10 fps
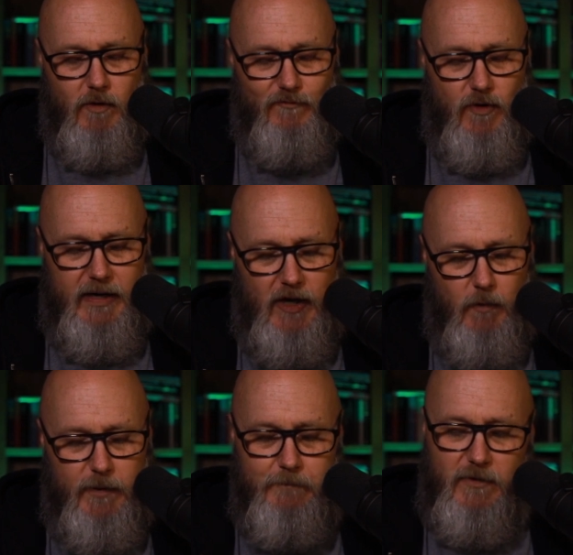for
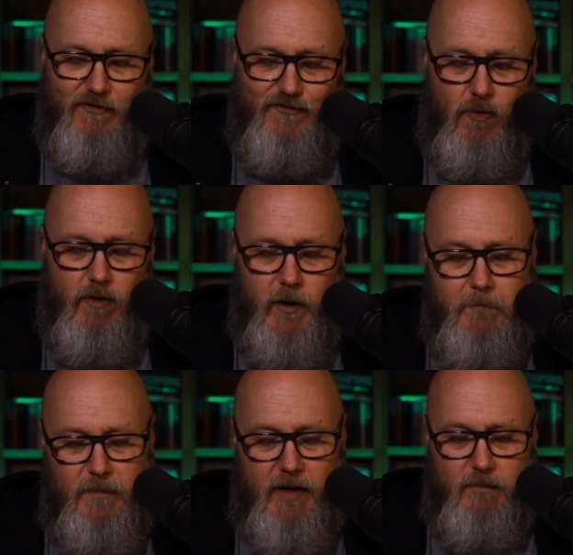help. 4,
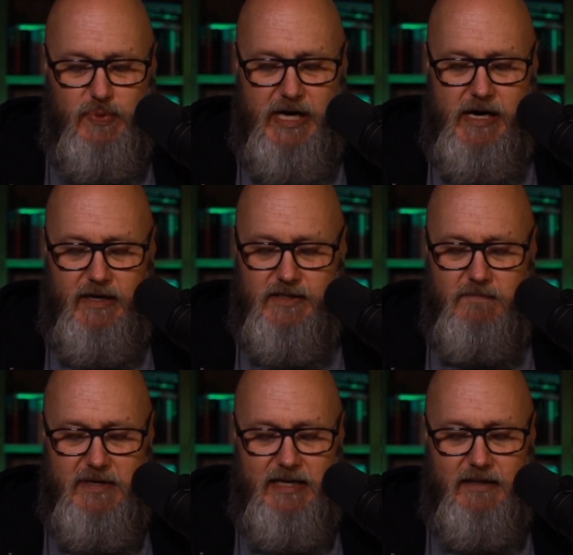prayer is a
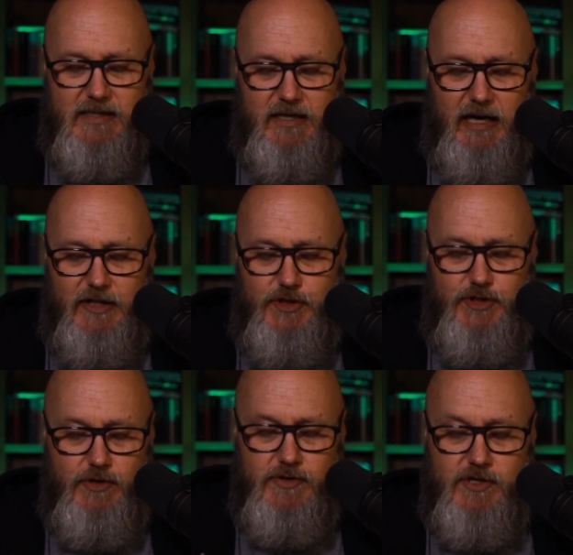means that God
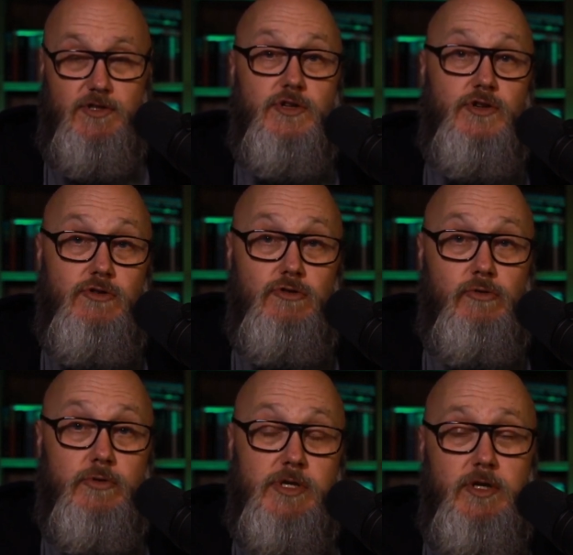chooses to
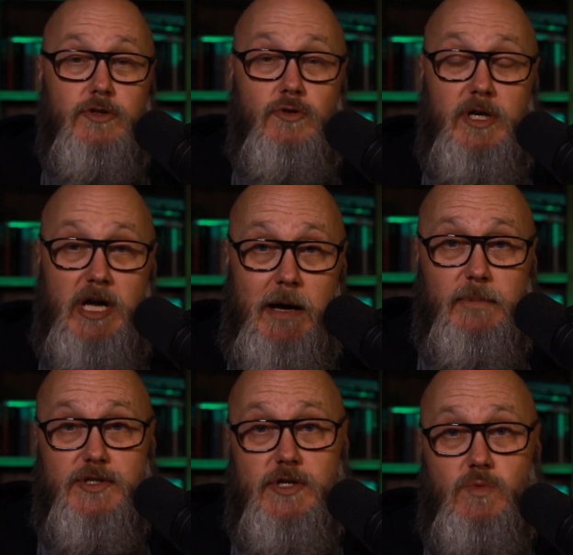use to
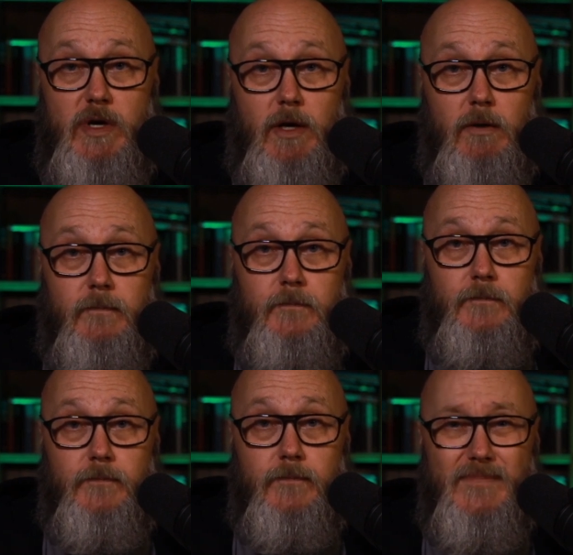accomplish His will.
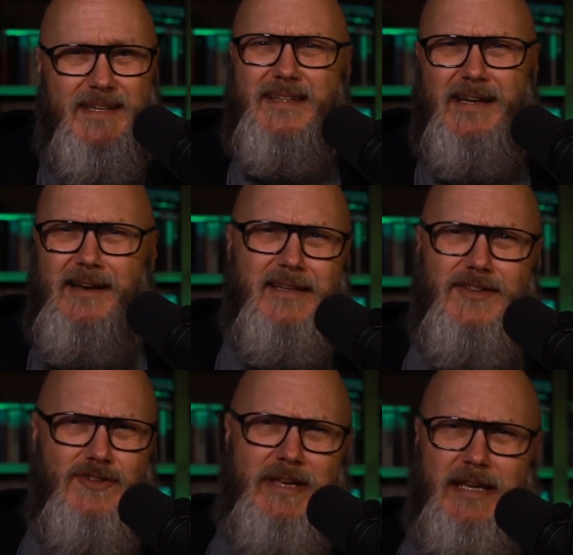God
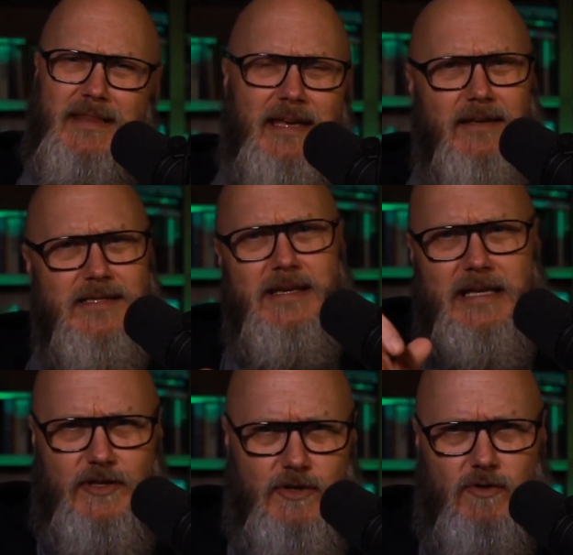can do anything. He doesn't
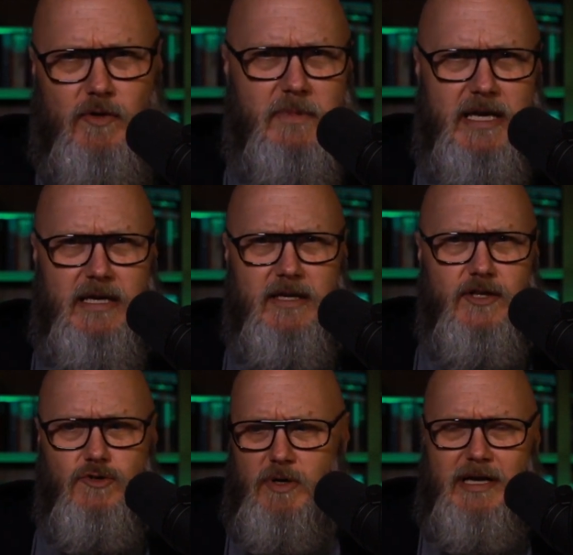need you or me
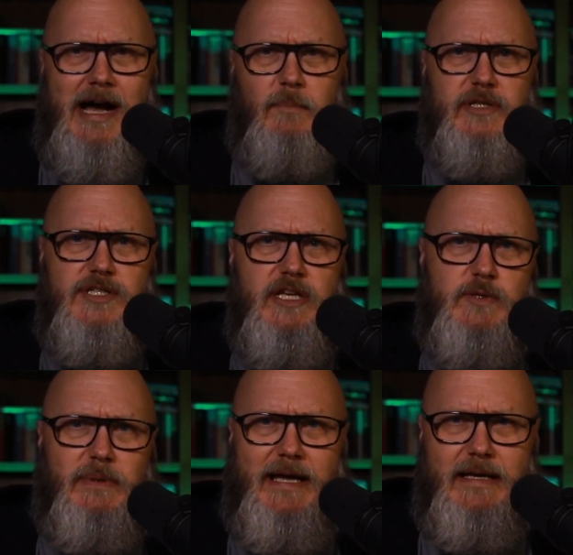to accomplish
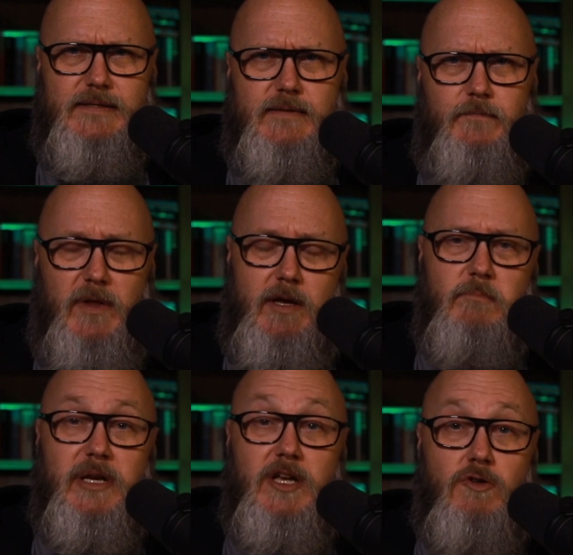His plans,
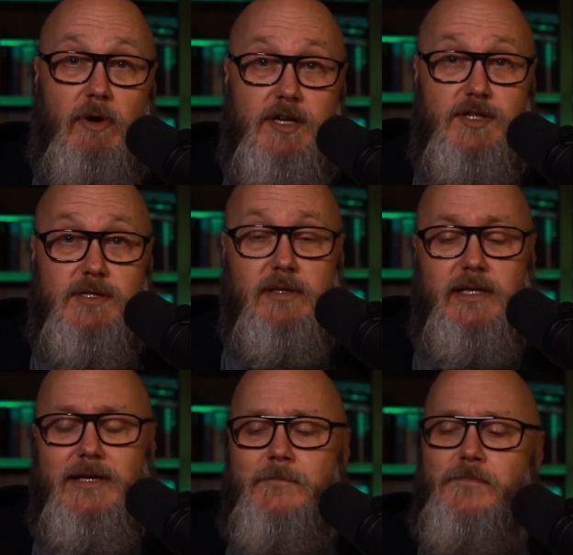but He graciously